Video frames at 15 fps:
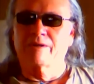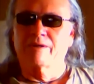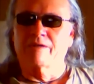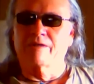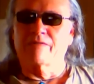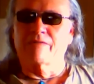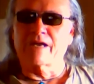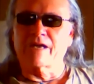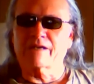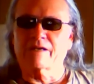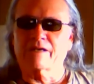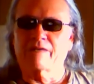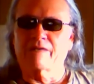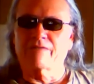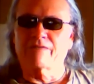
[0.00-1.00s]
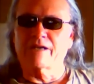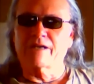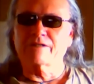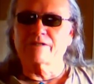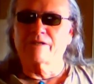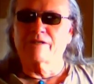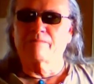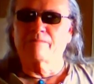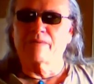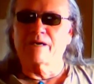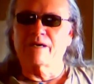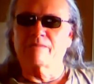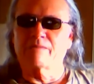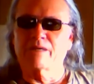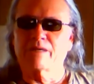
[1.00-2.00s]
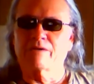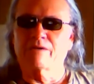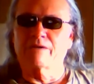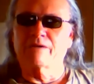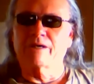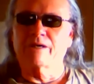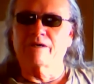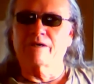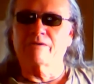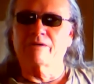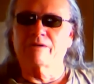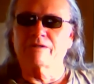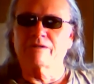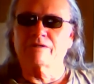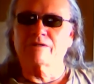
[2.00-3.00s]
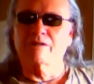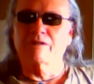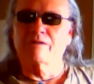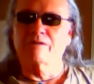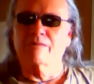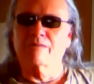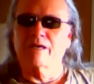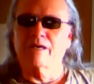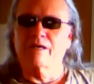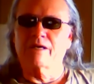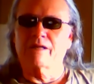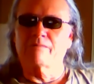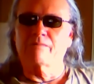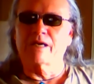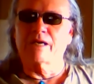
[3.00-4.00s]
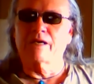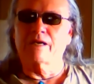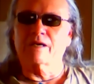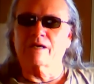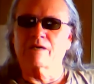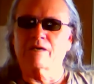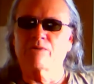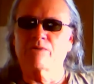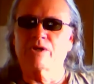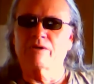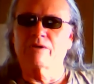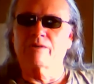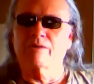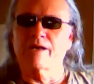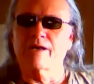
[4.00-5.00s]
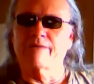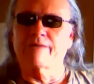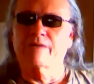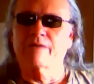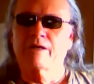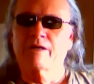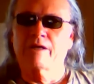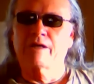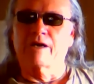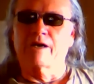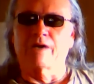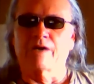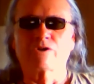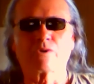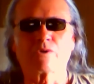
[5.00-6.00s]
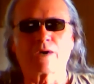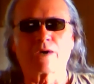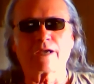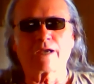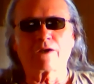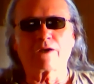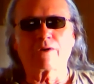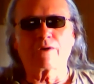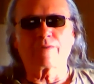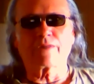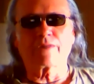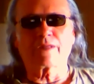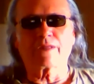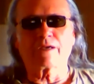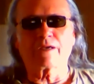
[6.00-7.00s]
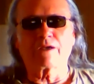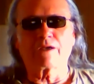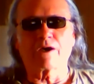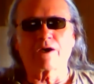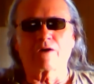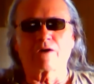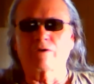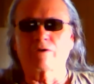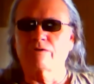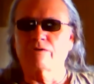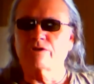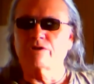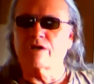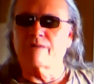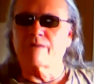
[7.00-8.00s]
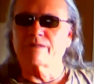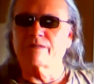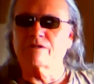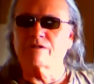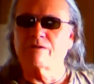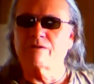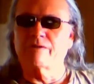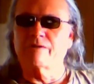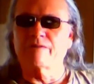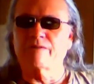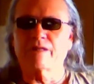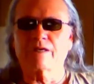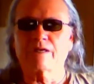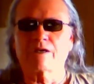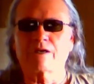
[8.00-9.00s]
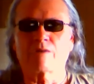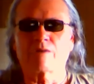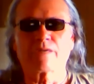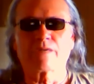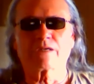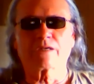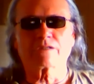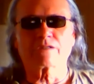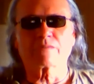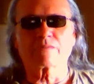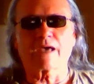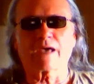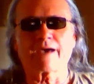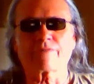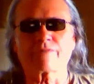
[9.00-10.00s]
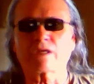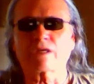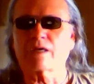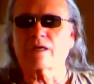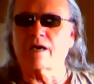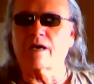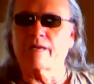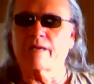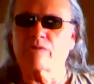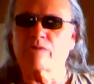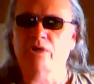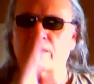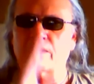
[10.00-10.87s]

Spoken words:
If that's an impediment or a hindrance, then you might not come into your life. Do I know everything? No. Do shamans know everything? No. Because half the time